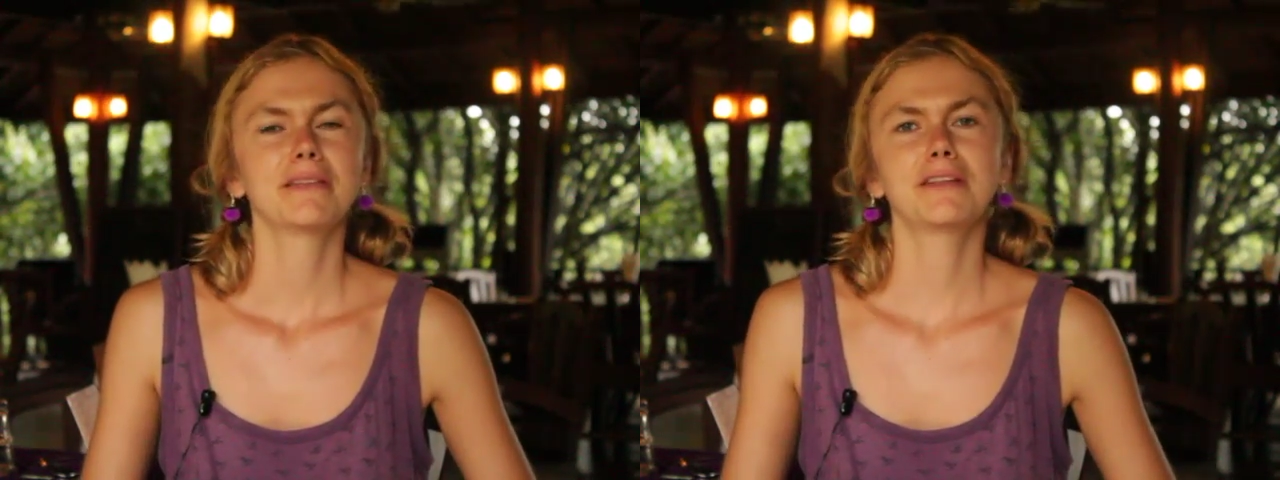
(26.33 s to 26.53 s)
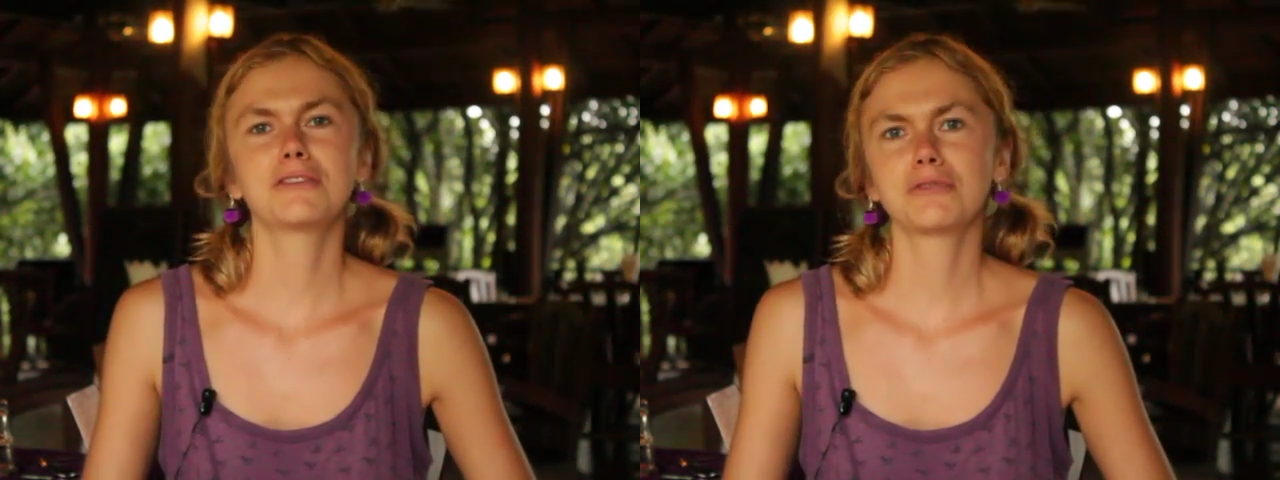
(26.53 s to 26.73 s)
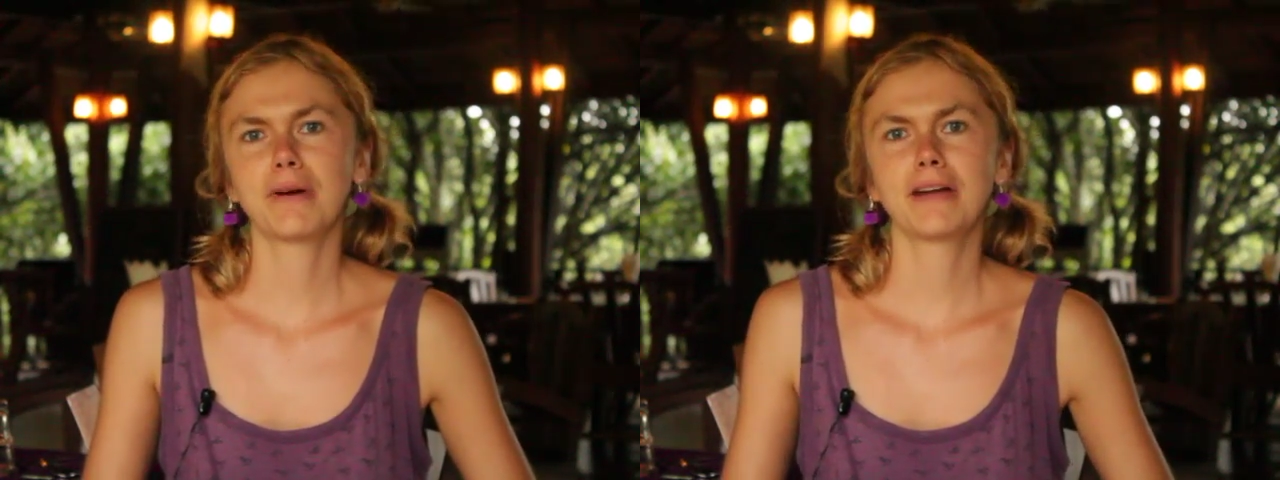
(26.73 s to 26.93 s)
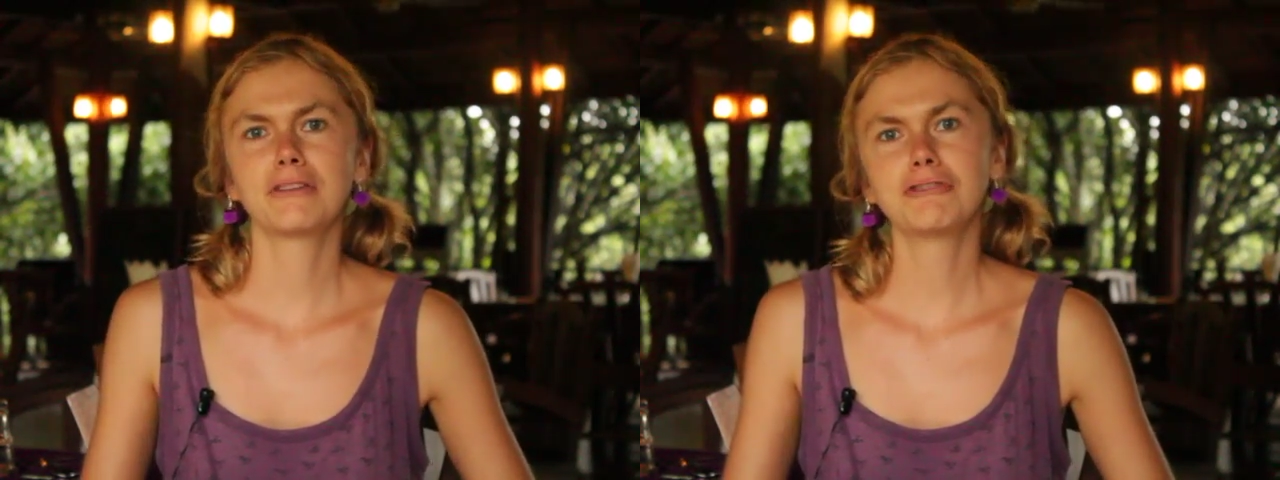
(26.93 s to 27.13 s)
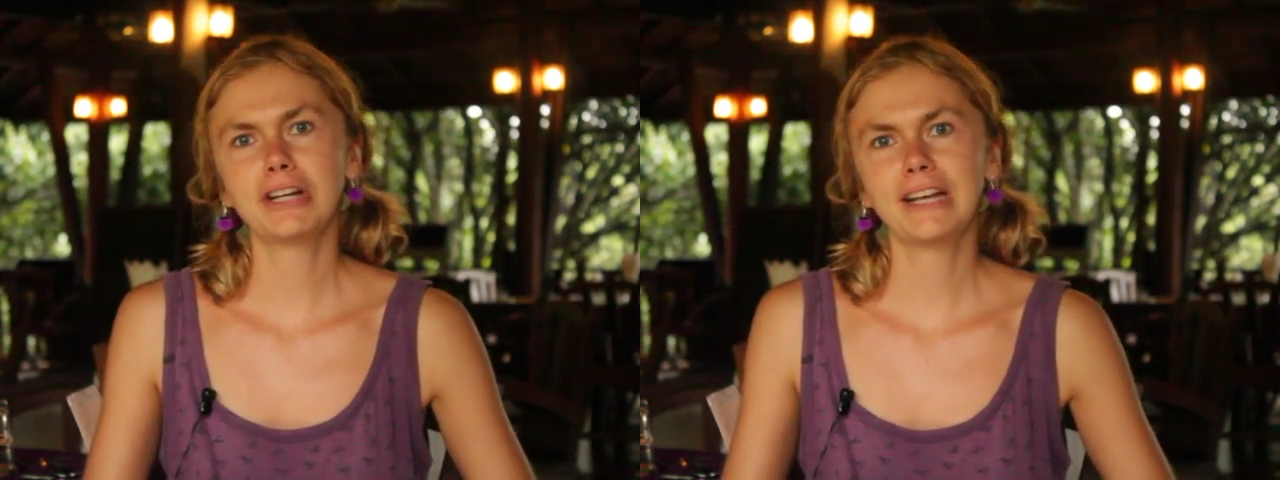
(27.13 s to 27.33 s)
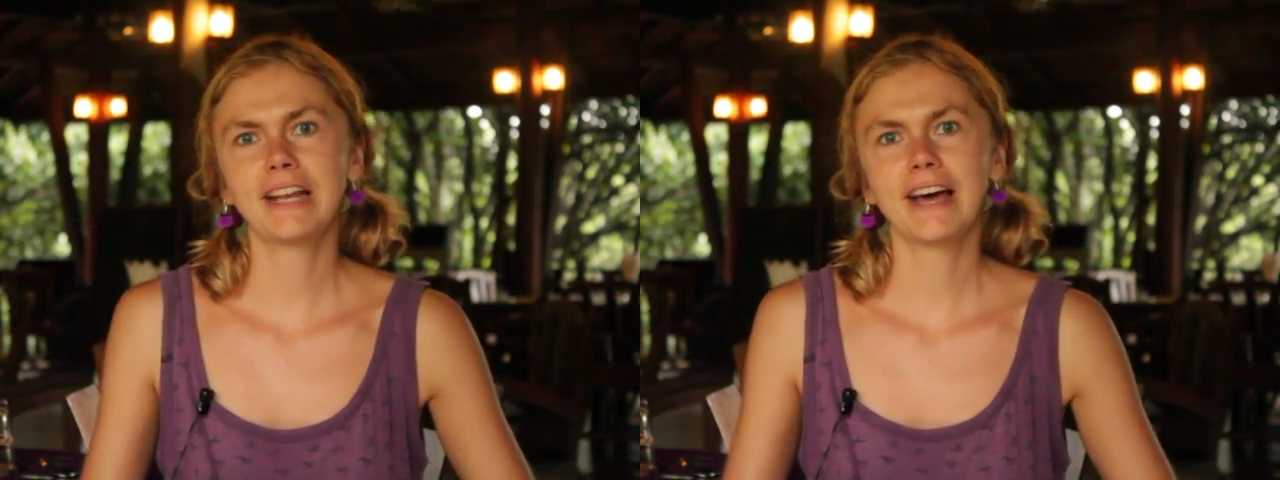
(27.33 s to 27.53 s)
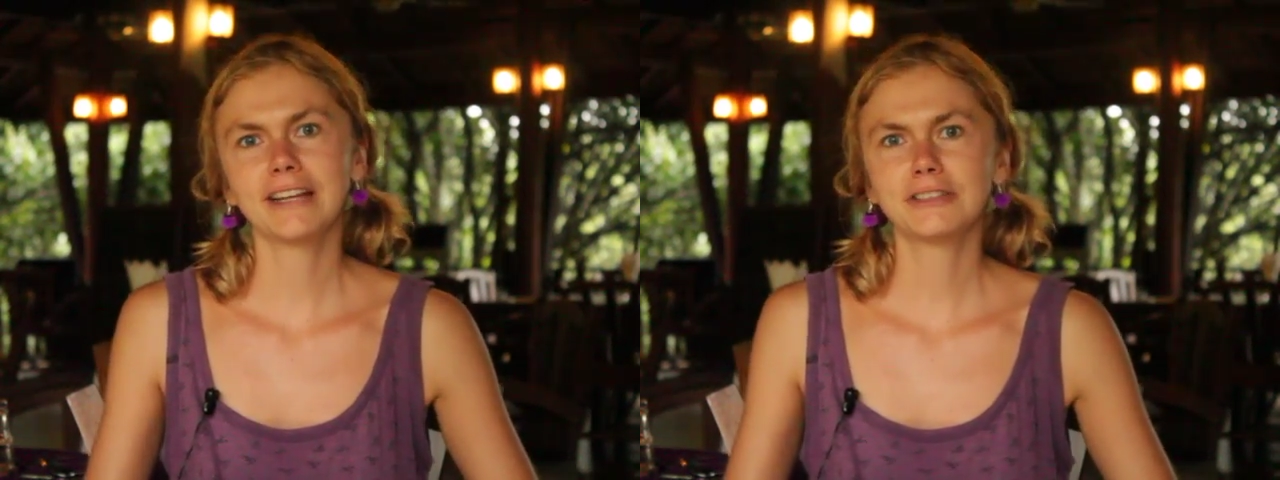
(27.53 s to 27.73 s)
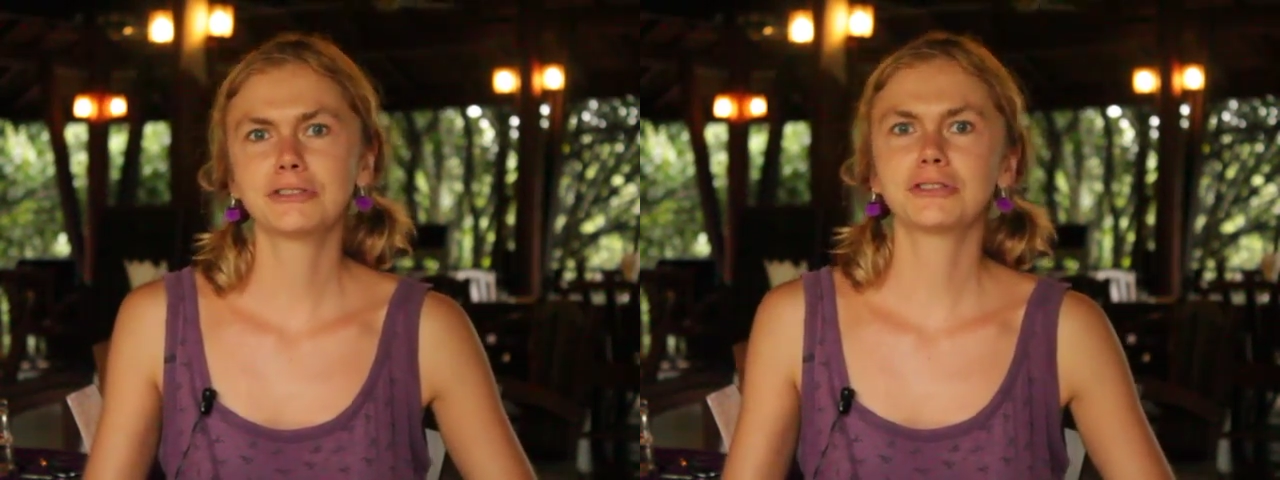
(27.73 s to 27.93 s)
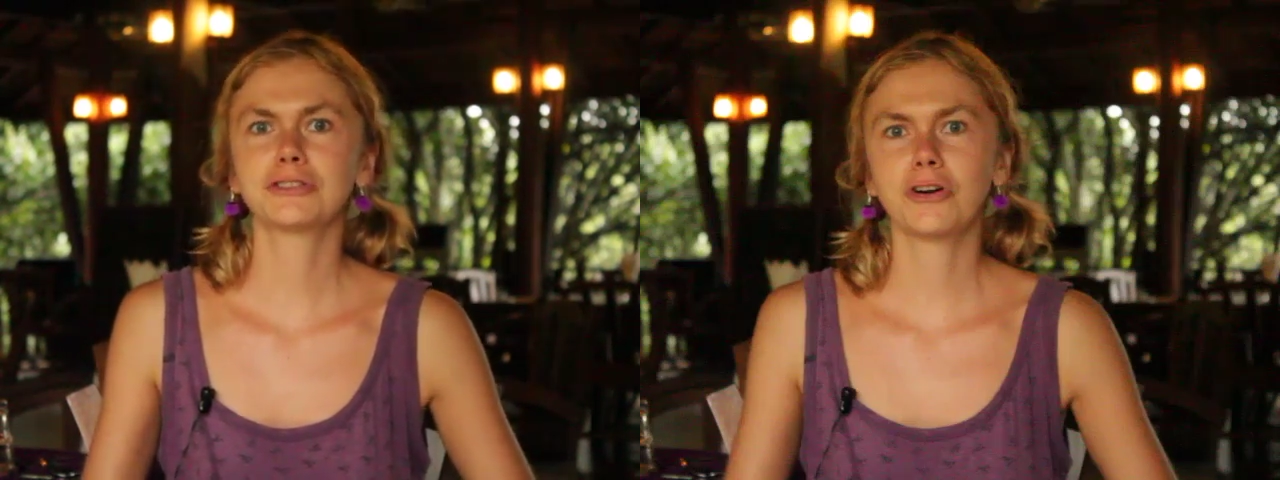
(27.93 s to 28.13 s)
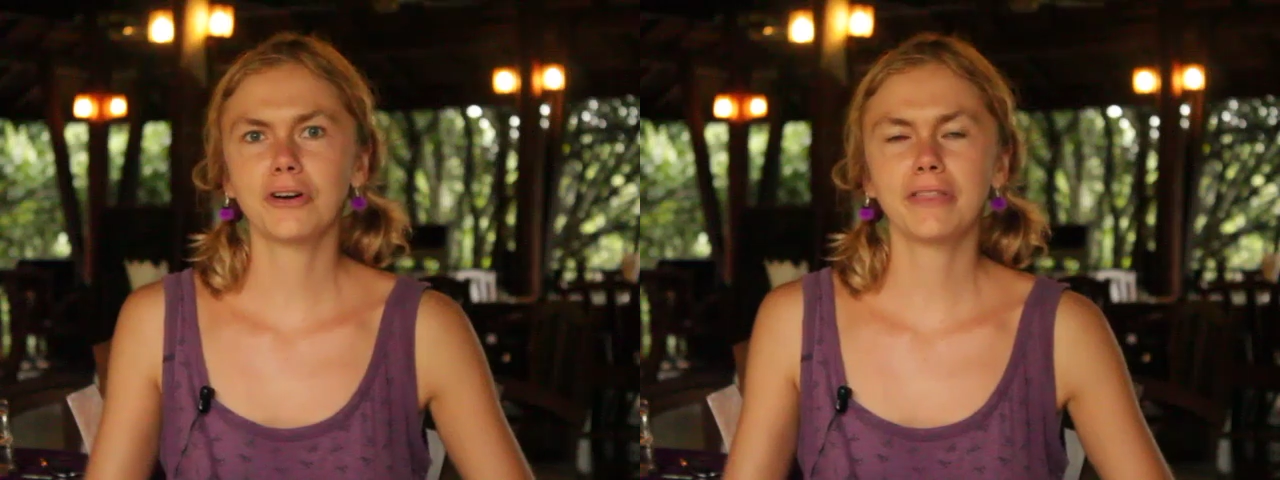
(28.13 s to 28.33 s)
that's why I really like to
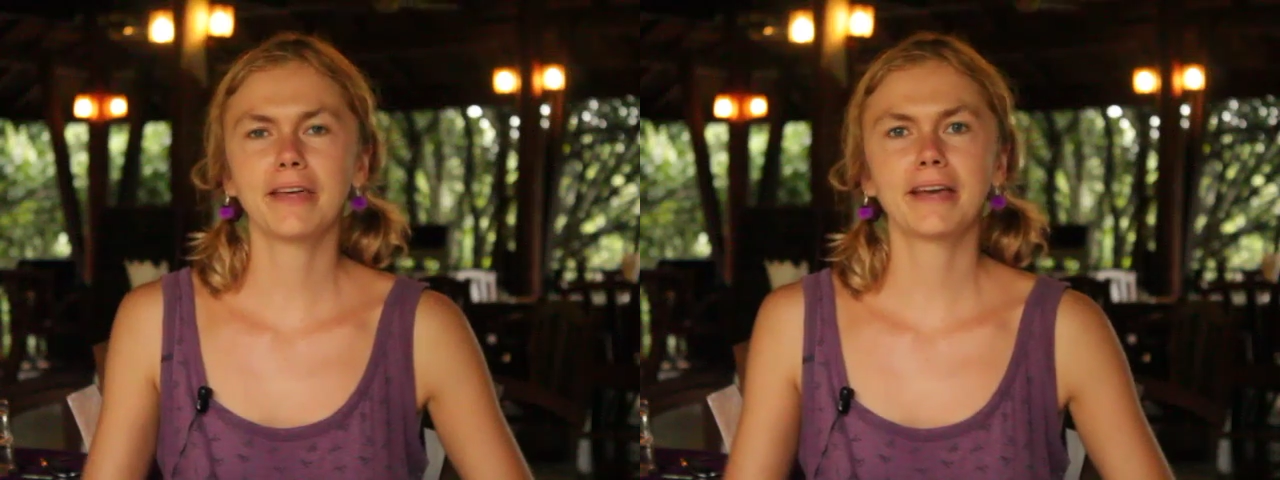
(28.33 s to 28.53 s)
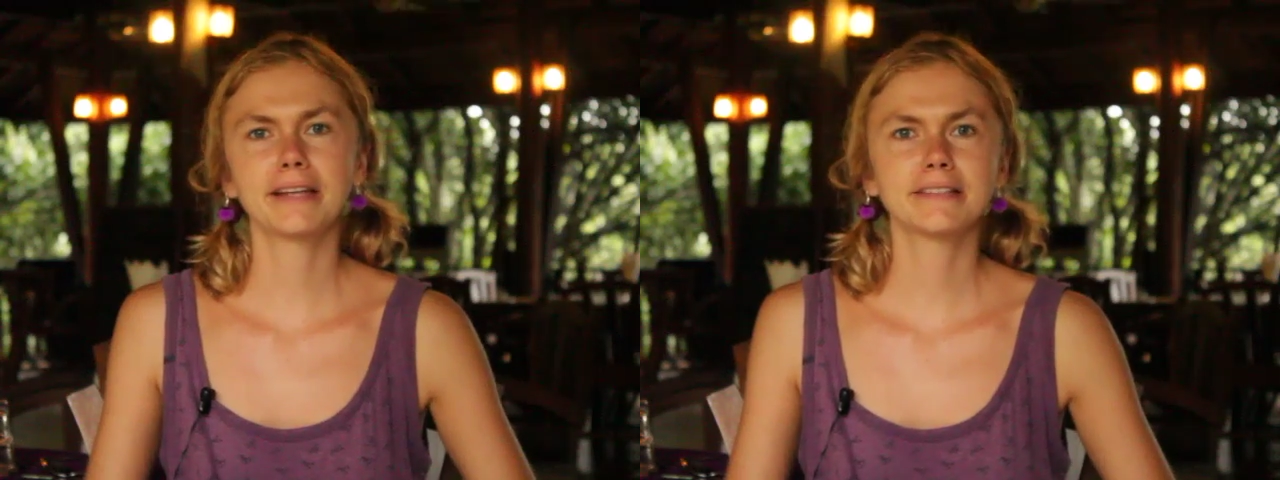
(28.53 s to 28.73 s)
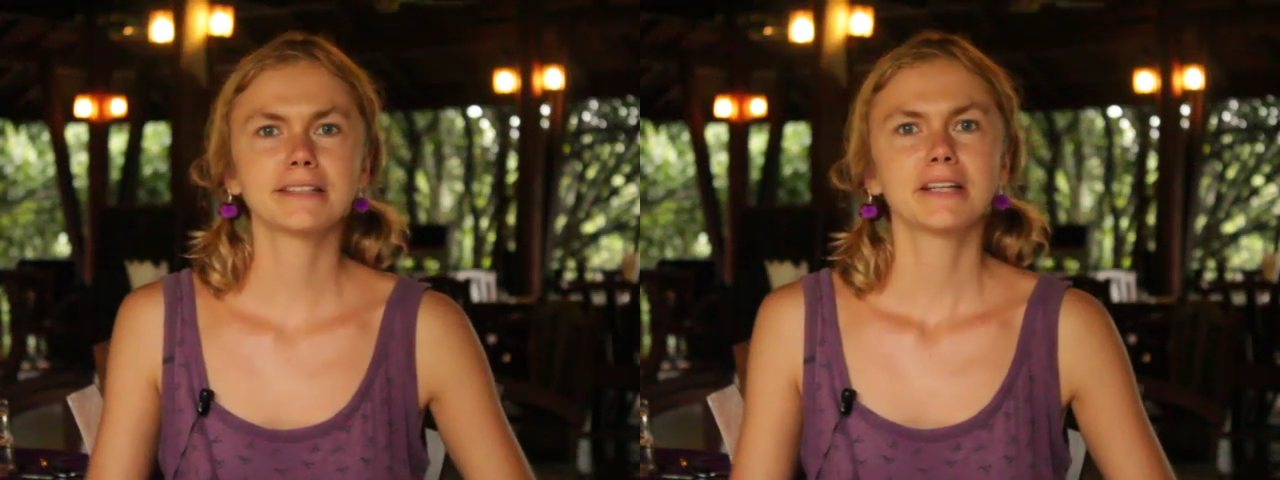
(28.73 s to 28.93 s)
join that